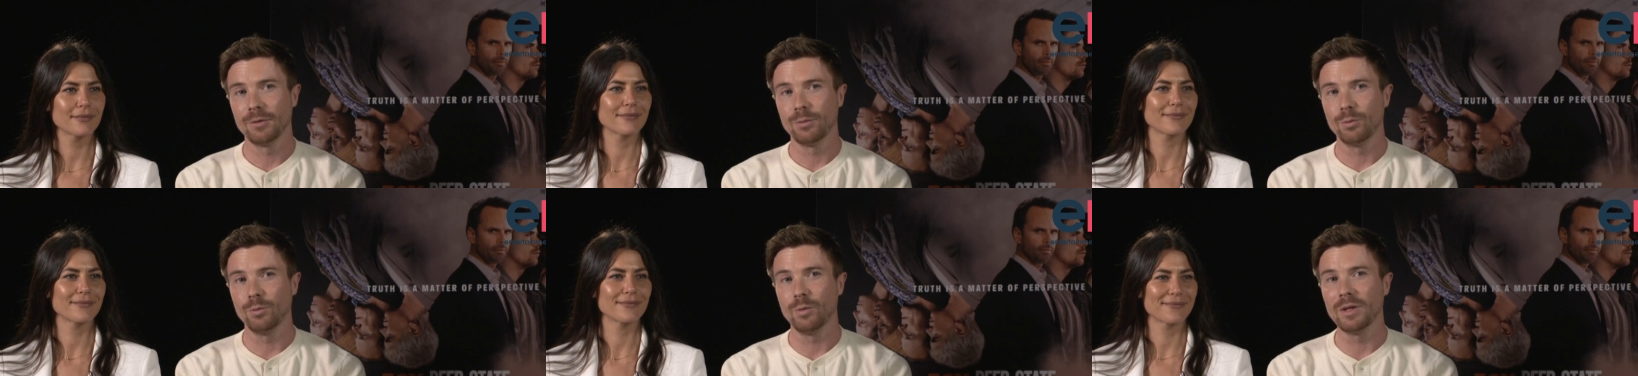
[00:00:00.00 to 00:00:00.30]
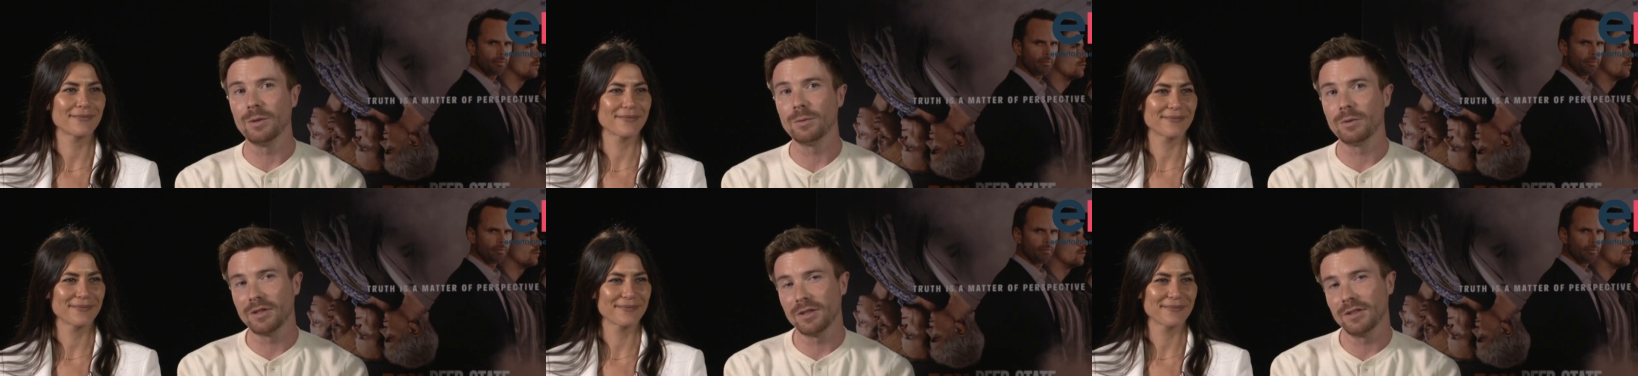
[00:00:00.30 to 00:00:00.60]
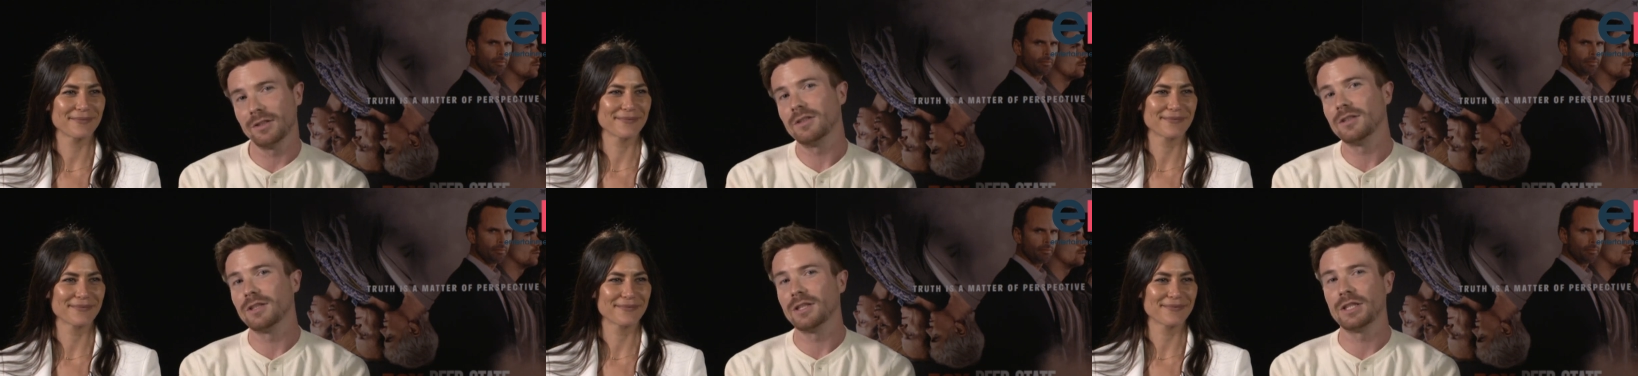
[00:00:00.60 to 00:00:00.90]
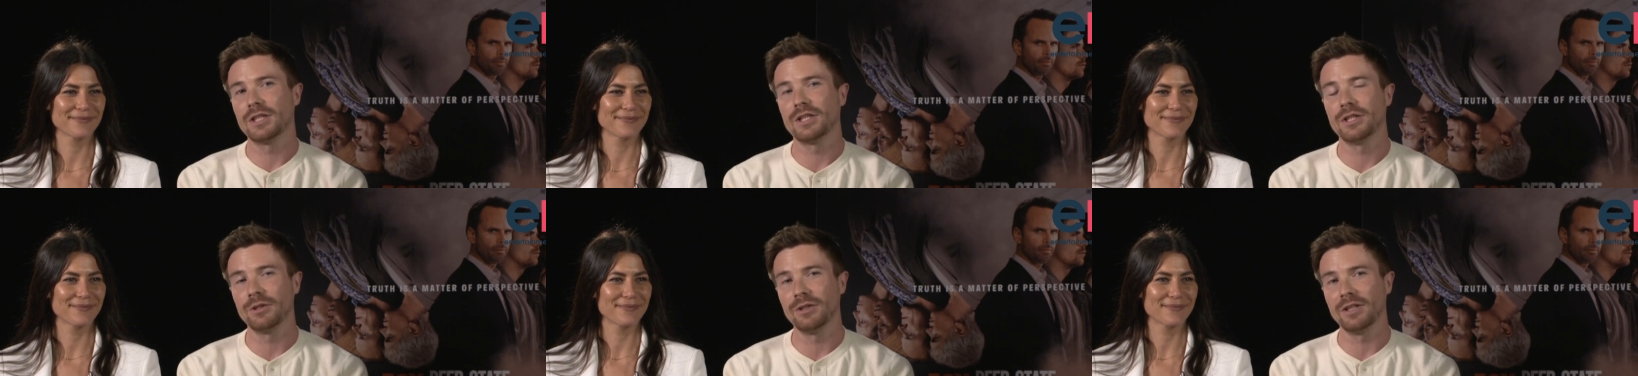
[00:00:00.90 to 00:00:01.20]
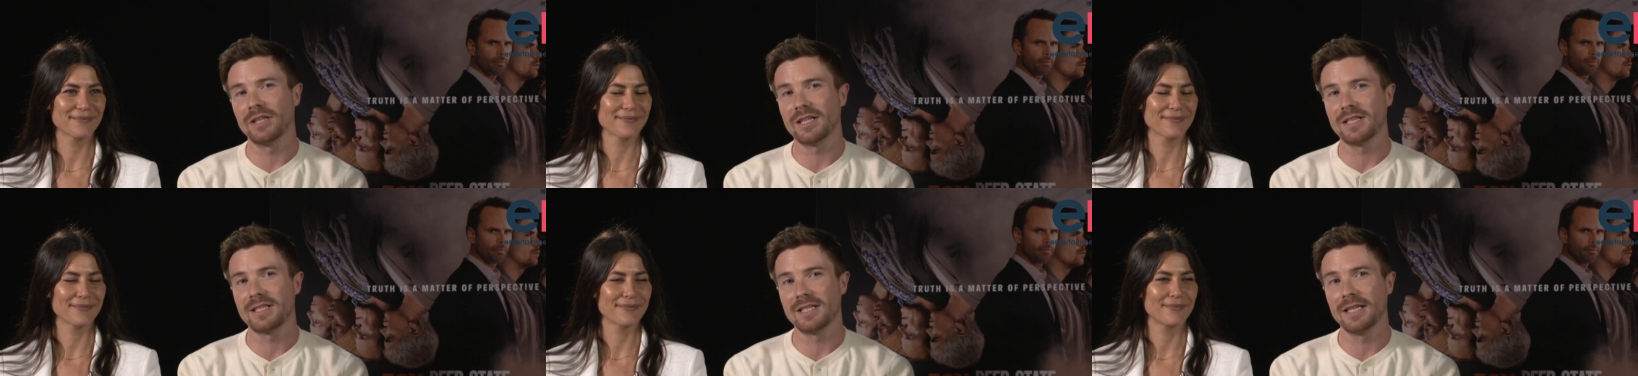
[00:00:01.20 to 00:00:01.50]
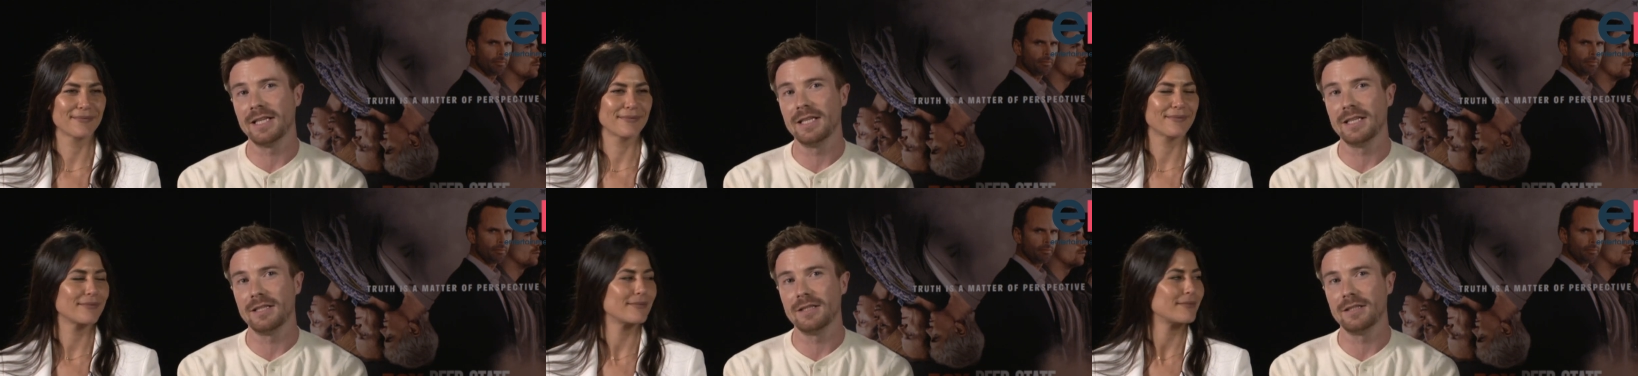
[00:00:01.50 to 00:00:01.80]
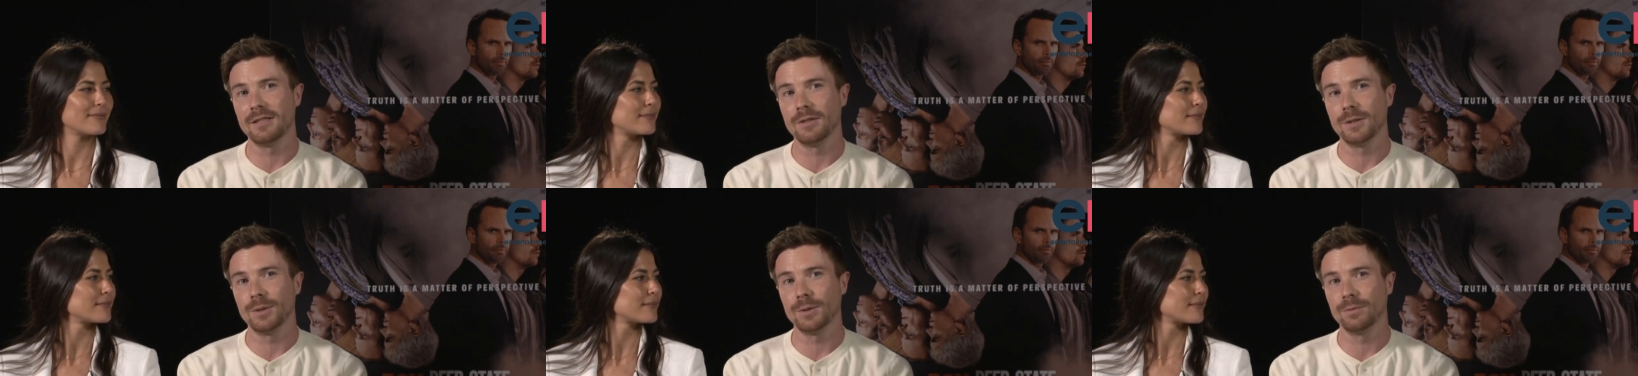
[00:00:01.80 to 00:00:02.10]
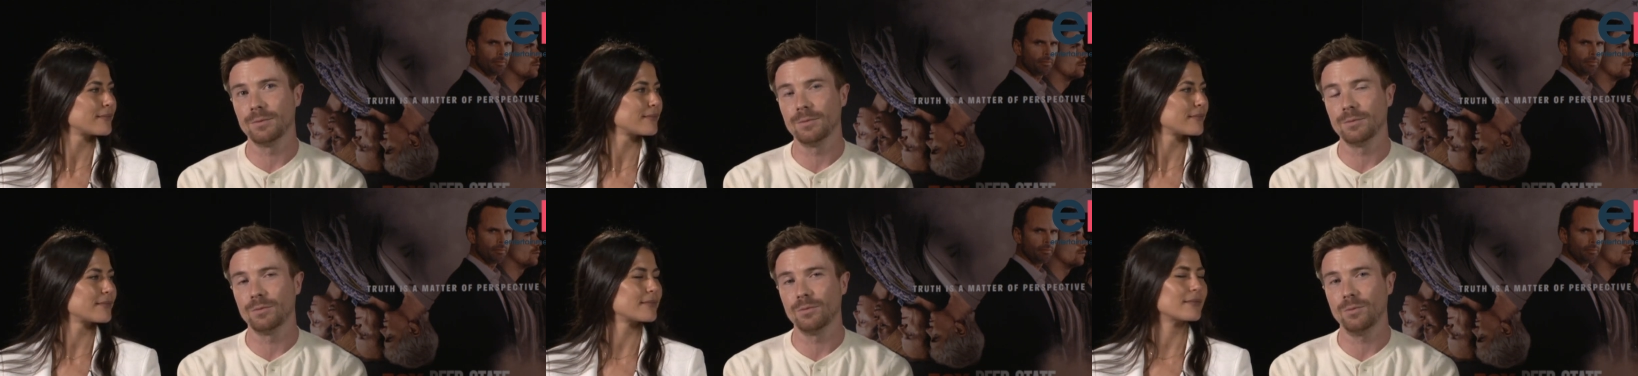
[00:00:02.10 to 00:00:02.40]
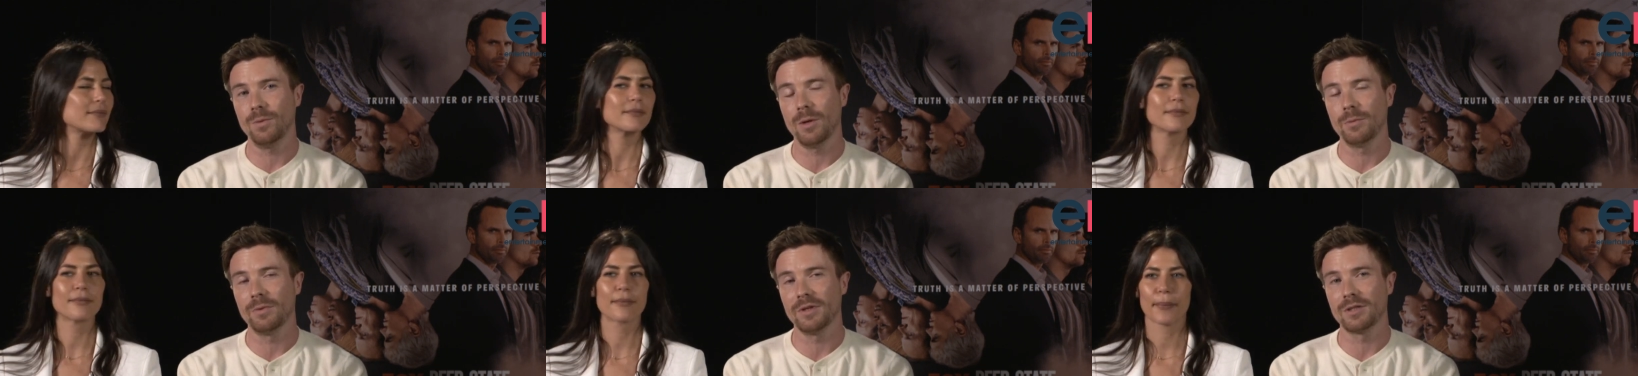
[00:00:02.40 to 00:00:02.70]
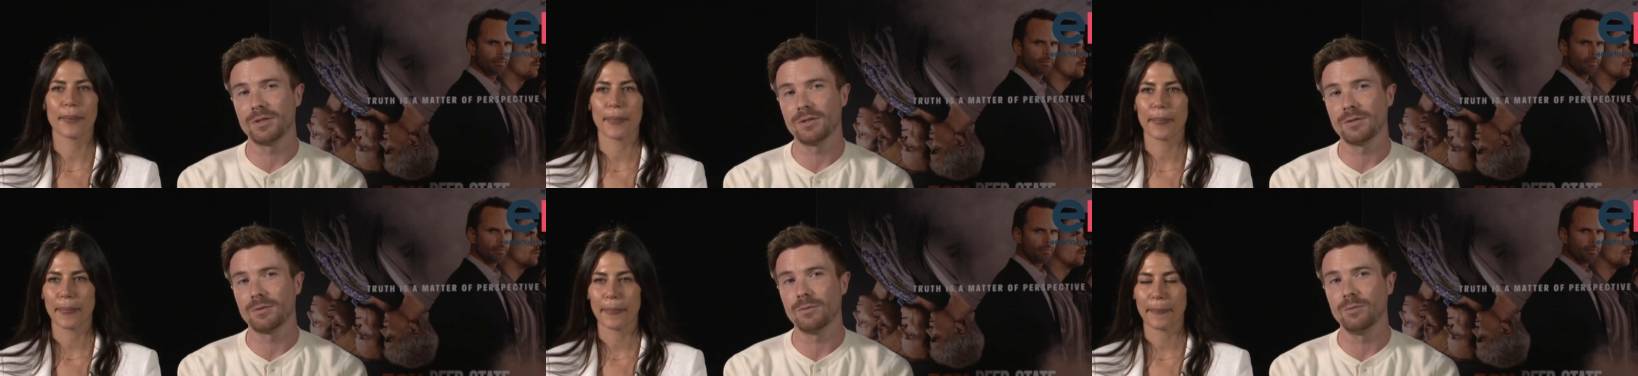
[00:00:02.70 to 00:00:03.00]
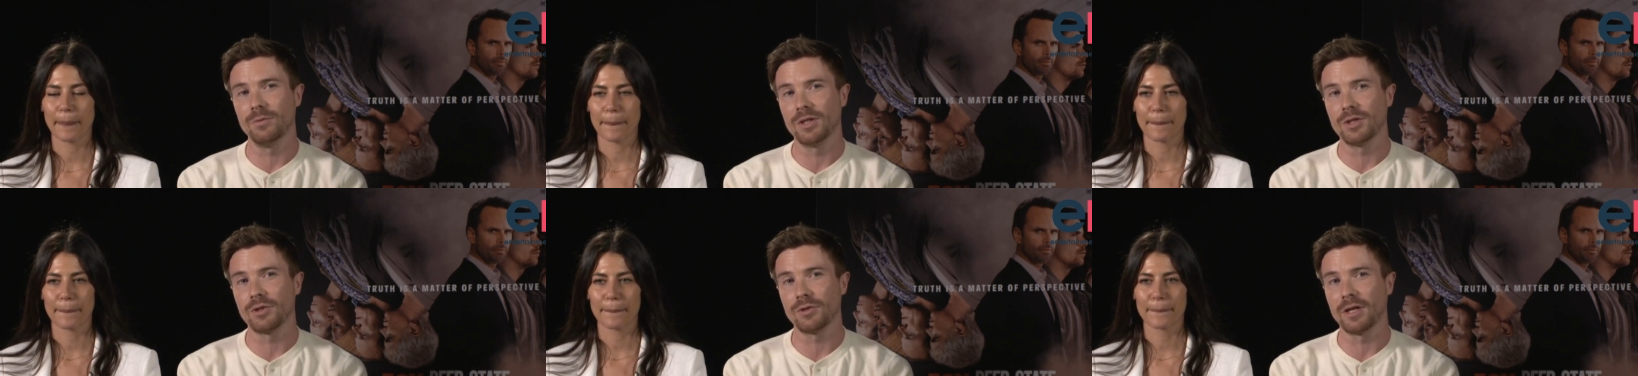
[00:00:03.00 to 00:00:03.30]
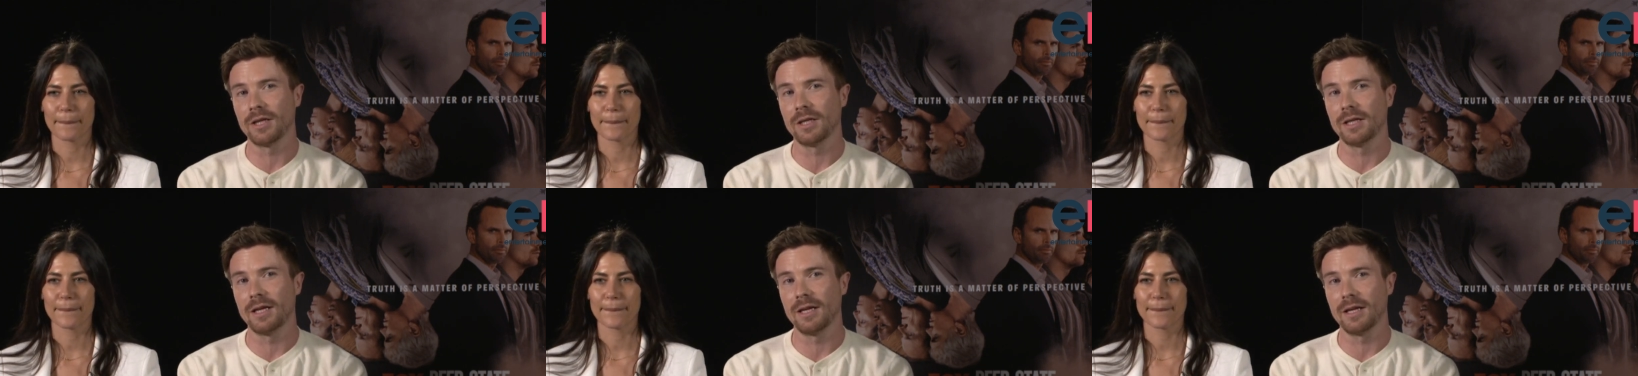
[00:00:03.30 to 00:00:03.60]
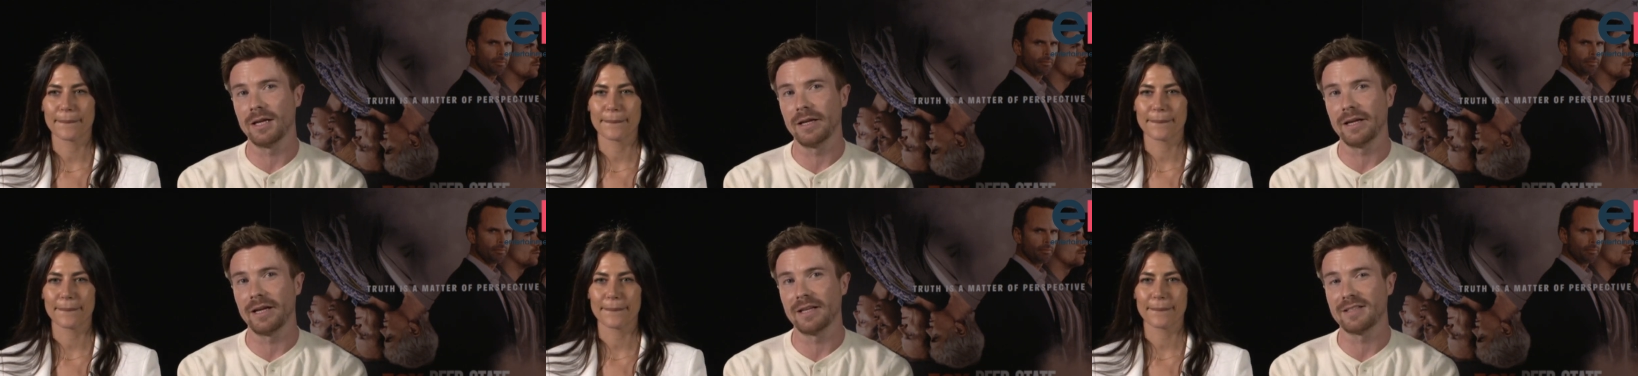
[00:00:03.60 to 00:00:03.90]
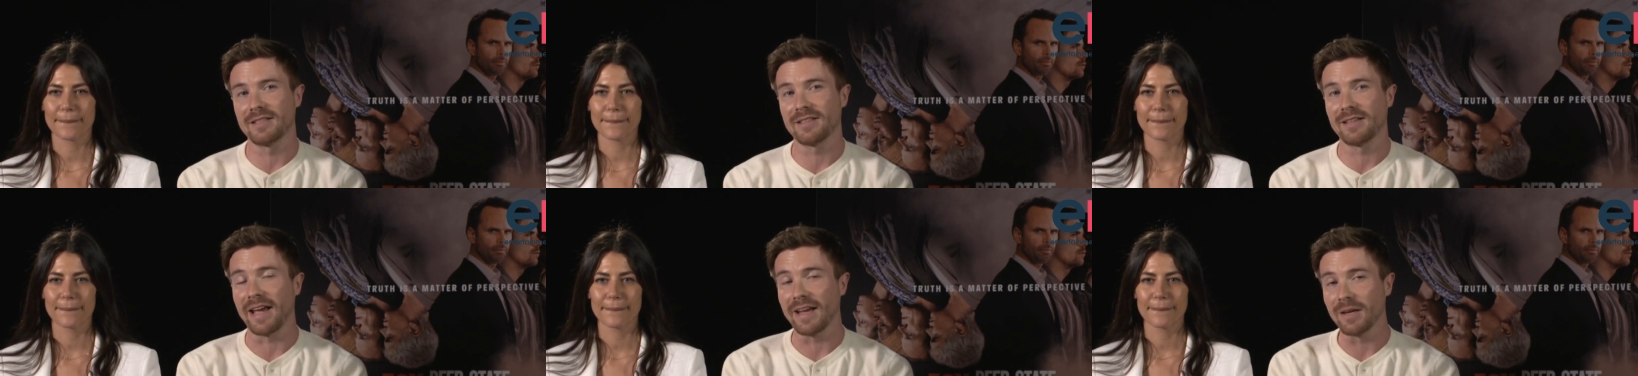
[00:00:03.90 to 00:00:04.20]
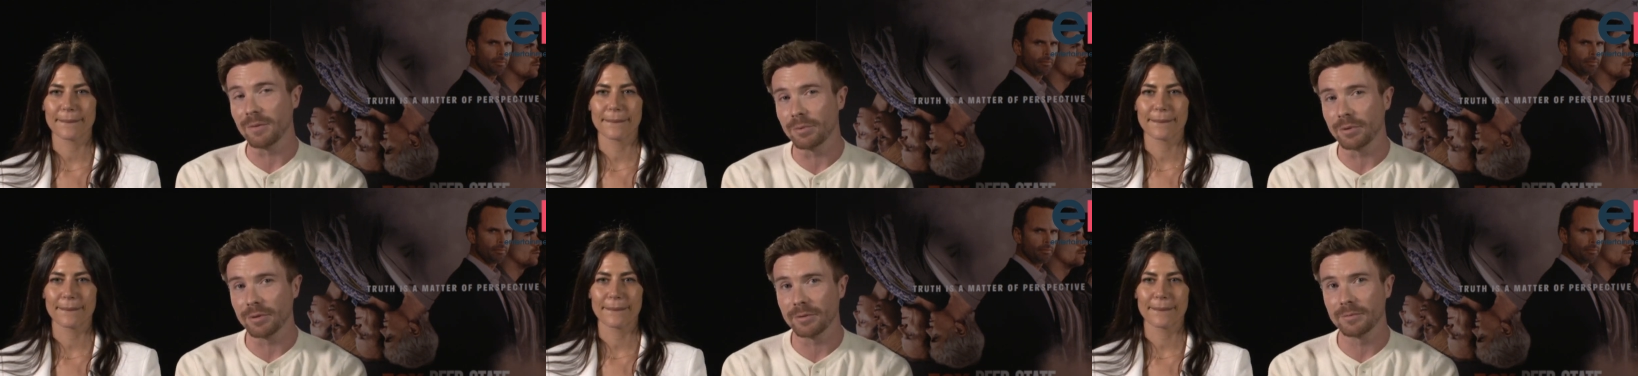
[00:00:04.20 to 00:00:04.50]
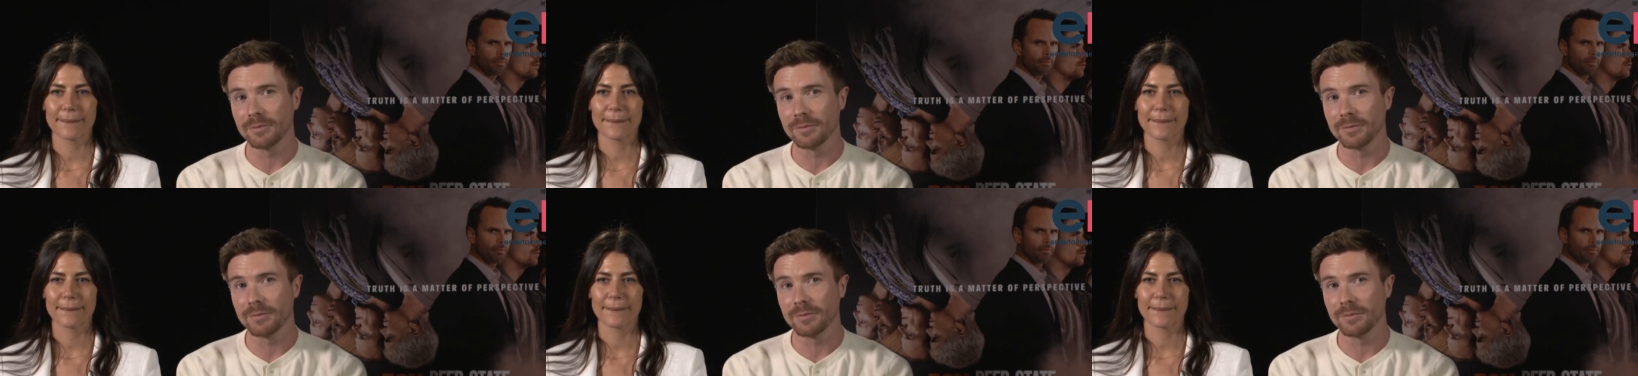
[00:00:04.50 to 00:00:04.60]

Speaker 1: We were shooting a scene where we, we are trying to escape